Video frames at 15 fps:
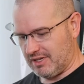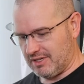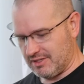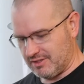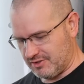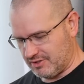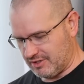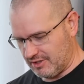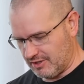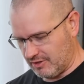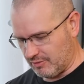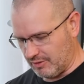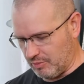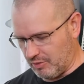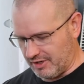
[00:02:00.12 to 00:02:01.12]
is
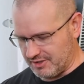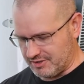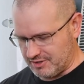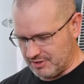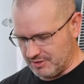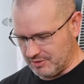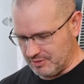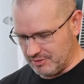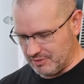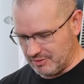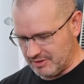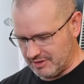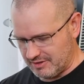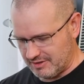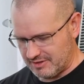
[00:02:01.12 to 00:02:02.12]
we want
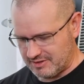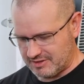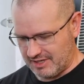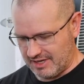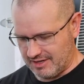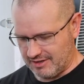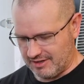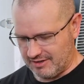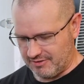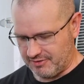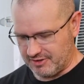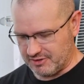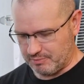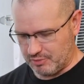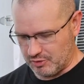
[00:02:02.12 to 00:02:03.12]
to take off
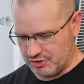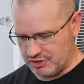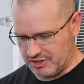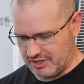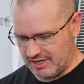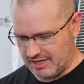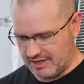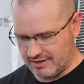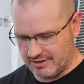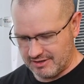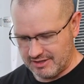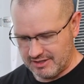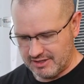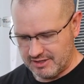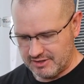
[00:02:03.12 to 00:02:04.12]
this portion
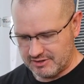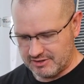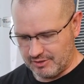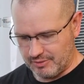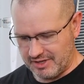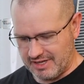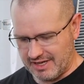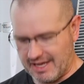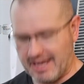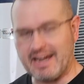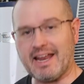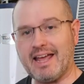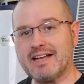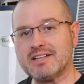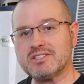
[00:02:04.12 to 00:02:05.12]
here so we can gain
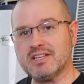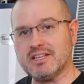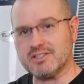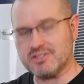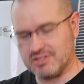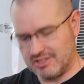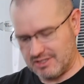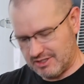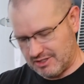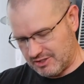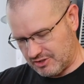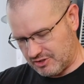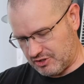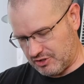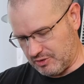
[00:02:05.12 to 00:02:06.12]
access
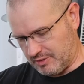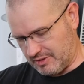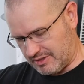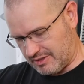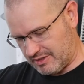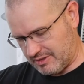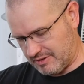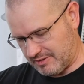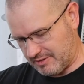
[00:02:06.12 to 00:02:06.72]
to it.